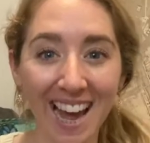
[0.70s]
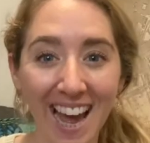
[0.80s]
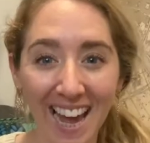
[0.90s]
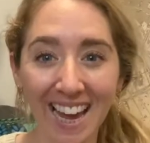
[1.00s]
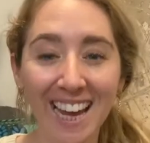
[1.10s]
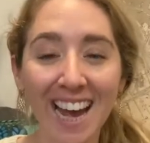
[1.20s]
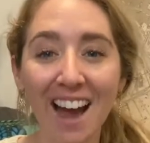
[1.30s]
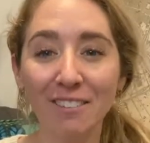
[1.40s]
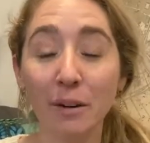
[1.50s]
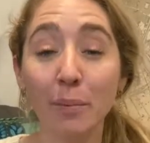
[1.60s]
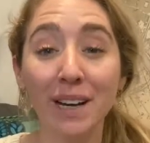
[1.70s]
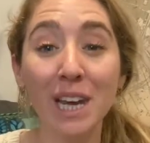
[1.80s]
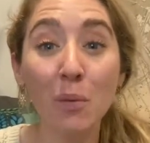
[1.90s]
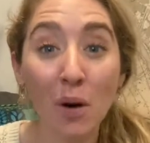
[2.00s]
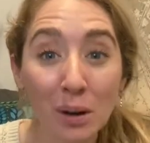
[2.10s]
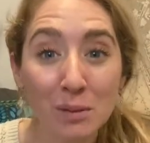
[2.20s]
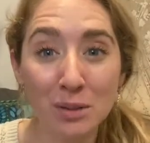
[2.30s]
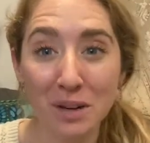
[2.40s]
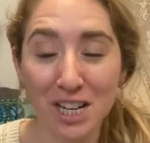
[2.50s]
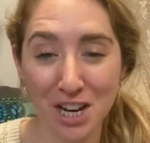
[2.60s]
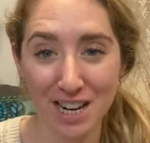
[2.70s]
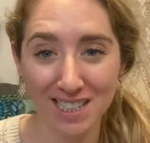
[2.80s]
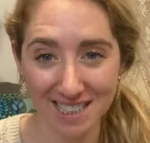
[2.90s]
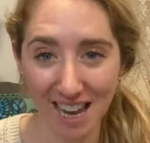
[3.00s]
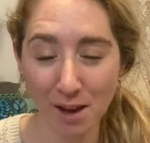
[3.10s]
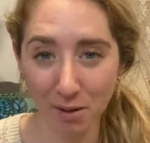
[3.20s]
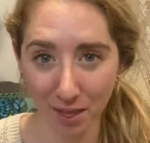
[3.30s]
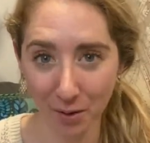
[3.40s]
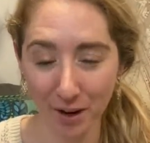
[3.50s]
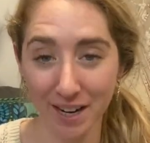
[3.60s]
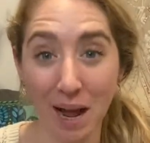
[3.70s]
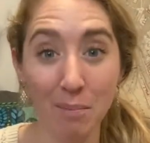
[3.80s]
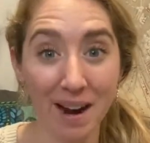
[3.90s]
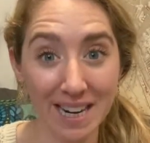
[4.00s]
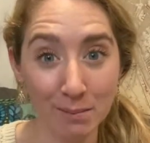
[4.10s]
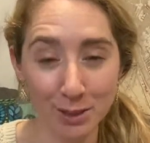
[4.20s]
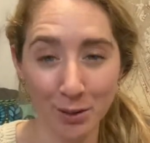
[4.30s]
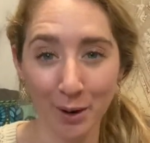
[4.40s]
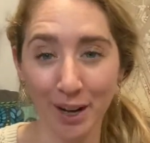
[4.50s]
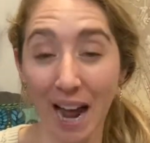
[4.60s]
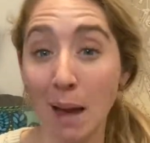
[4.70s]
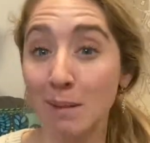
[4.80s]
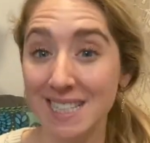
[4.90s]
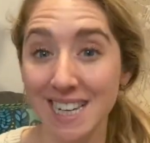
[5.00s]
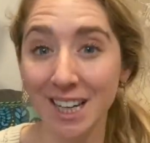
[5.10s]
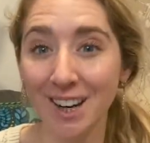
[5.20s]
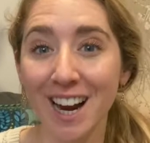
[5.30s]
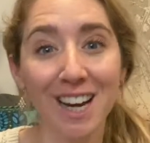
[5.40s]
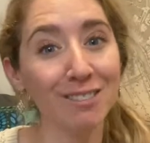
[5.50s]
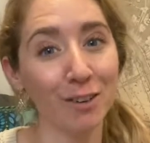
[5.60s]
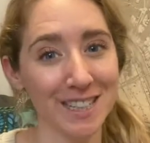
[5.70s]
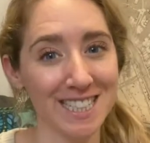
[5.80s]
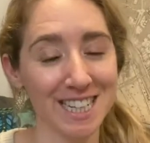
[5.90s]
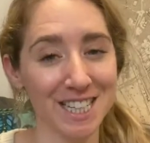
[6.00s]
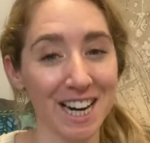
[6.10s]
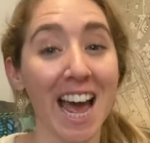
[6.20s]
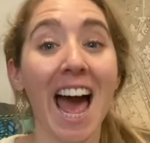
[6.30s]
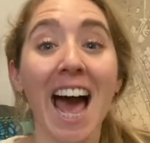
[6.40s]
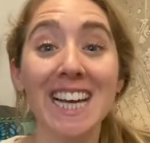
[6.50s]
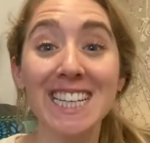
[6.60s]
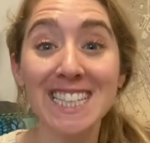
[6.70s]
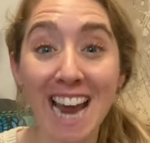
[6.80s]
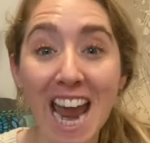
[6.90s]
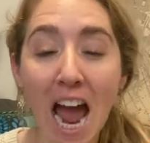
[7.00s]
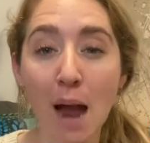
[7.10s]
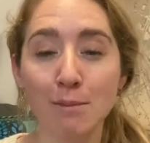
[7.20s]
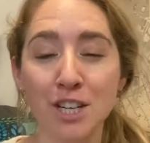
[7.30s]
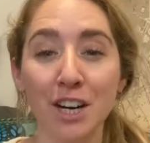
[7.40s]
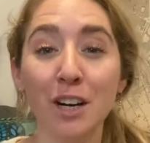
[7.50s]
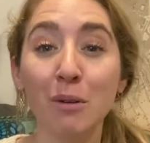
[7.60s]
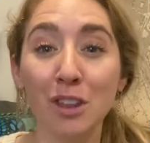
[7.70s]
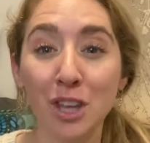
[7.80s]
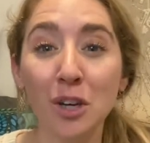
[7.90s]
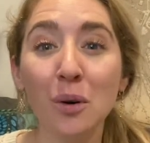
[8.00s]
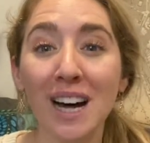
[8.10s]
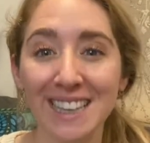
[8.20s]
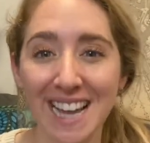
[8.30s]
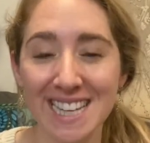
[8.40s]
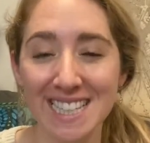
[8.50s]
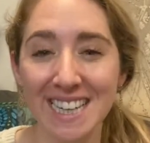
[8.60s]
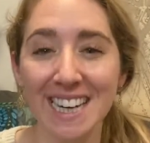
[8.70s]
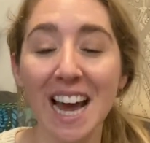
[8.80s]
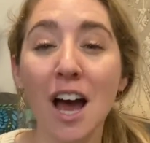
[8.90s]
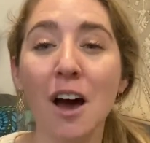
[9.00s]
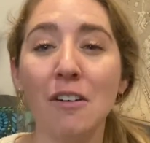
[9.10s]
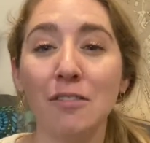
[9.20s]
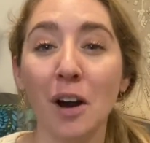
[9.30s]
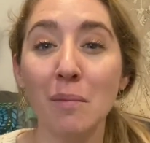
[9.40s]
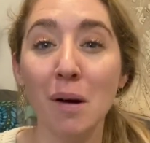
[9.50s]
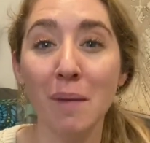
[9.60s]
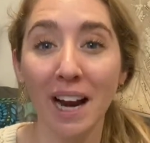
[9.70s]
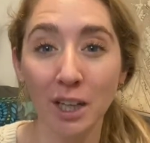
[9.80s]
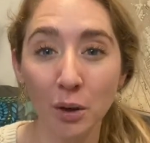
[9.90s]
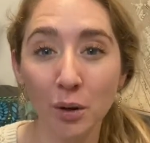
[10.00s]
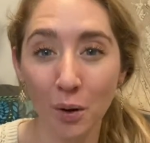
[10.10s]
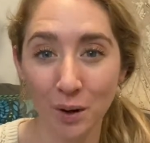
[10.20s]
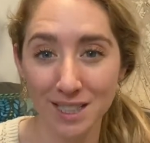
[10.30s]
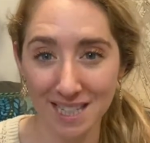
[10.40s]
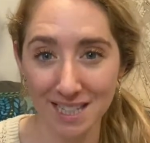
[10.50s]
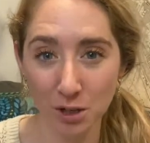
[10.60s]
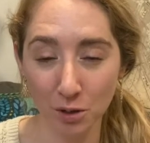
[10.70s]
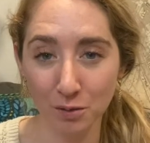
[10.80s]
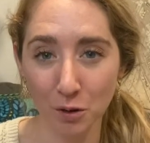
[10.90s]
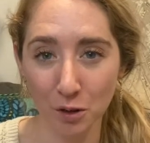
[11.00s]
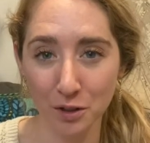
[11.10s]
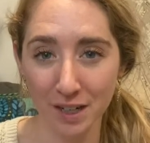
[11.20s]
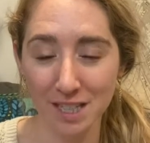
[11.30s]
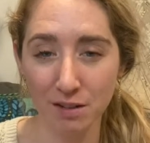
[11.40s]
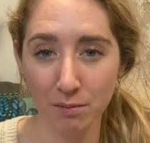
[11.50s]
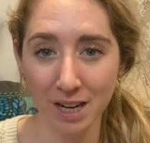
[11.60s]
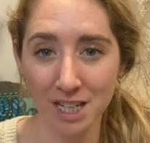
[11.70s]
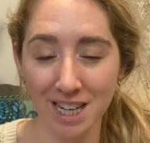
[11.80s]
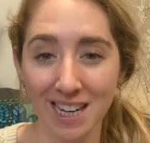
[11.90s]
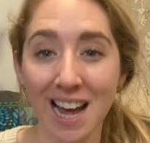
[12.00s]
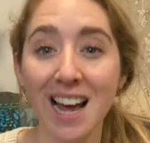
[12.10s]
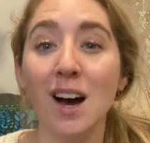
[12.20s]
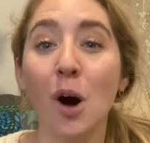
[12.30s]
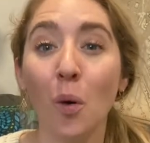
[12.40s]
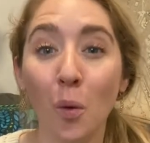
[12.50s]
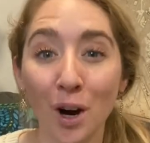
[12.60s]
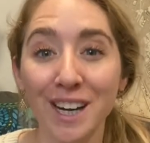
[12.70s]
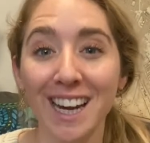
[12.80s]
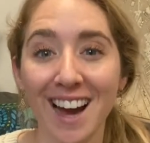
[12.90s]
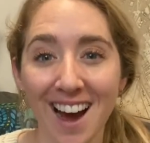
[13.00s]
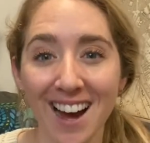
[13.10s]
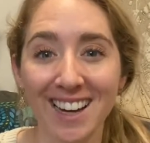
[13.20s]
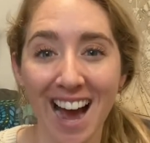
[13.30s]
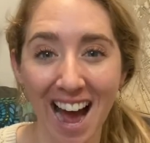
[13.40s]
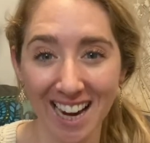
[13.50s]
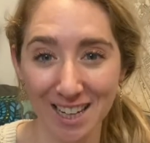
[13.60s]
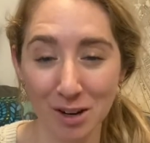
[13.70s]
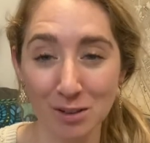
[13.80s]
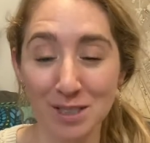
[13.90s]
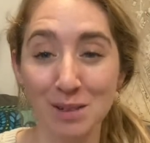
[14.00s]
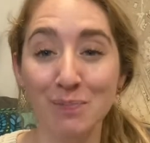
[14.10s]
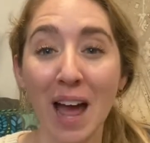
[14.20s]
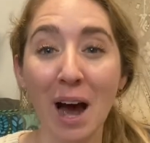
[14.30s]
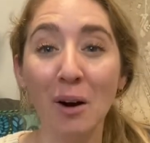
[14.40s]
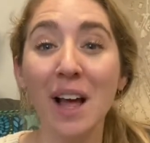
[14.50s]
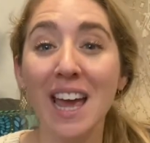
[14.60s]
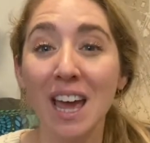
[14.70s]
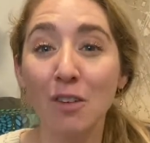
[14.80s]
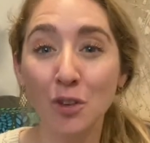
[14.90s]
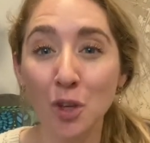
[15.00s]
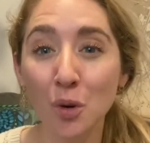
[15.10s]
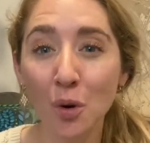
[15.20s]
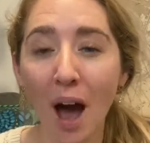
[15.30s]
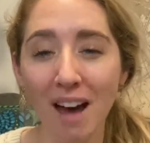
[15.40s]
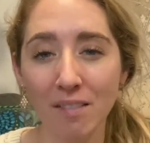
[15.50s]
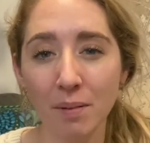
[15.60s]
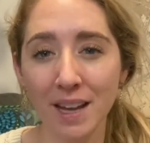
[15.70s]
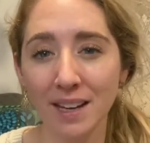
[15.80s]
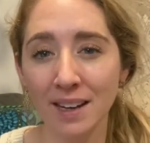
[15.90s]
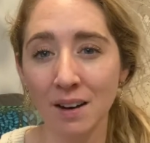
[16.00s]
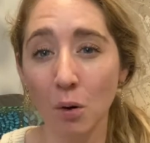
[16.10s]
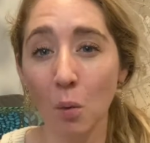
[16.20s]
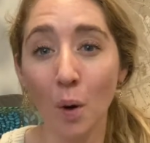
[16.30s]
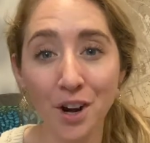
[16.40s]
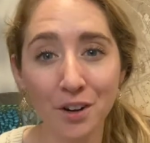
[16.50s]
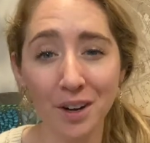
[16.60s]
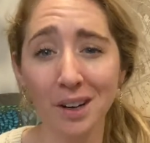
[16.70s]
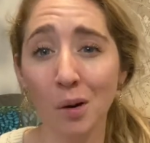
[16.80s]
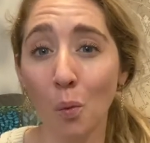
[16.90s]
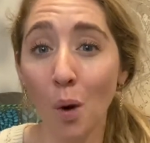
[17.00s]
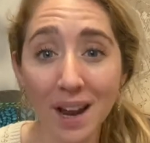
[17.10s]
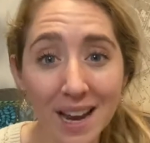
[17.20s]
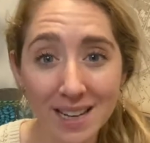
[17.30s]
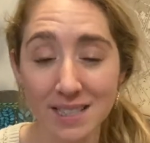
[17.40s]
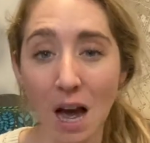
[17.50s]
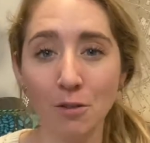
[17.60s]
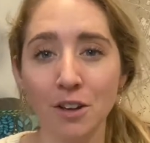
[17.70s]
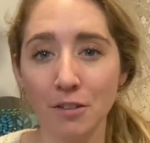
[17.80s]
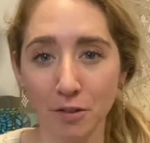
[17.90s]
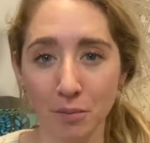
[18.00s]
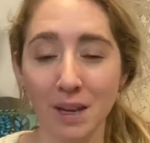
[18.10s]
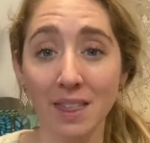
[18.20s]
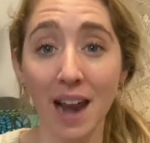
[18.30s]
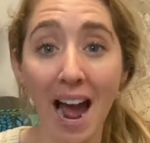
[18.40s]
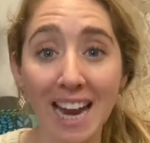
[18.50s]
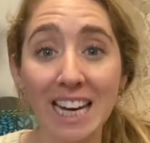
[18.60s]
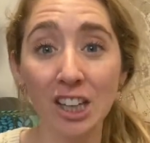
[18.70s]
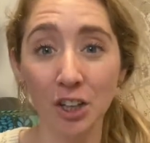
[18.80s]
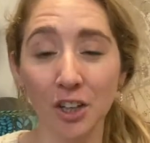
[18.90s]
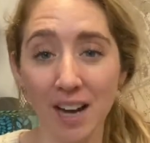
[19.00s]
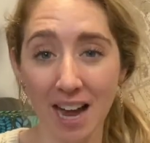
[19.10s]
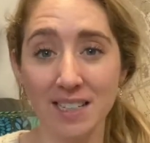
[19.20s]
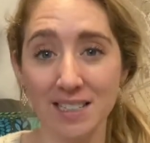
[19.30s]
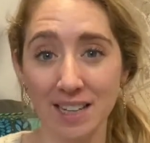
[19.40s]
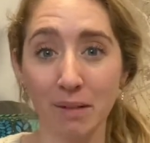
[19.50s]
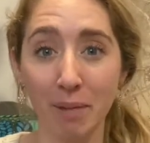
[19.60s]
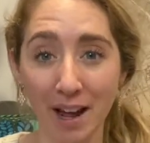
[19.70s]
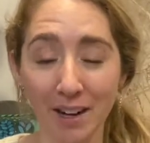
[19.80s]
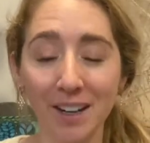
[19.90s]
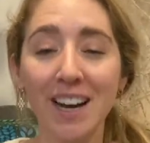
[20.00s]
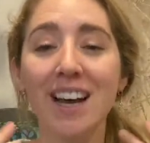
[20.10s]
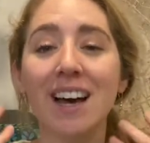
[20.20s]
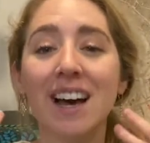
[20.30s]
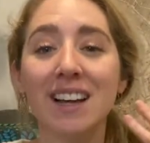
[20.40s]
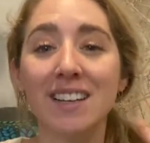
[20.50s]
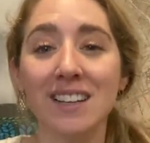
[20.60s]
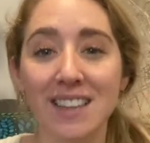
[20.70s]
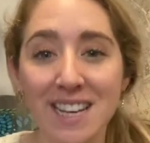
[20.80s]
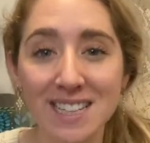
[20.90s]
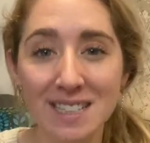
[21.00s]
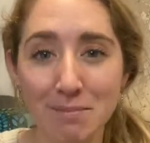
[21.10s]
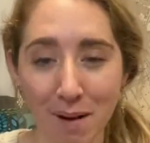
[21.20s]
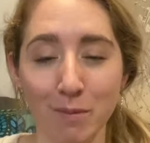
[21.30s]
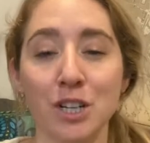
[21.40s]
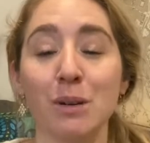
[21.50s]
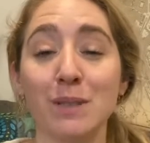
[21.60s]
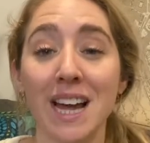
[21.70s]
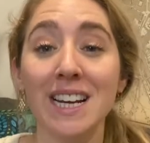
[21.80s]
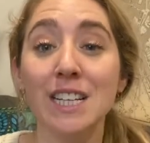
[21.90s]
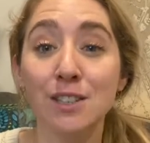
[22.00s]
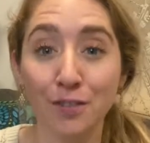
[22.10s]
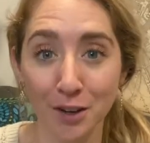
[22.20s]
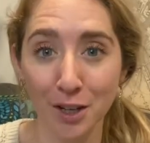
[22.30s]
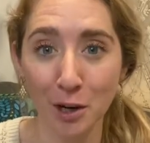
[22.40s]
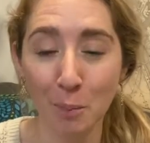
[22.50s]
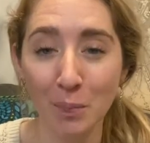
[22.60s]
Hey everybody, welcome to my channel Singing with Lauren. My name's Lauren. I'm a singer and a voice teacher, and today I'm sharing with you a lesson from my new course in total vocal transformation, working on high notes. Now, if you have been wondering what is out there for me that I can learn how to sing better, this membership site is for you.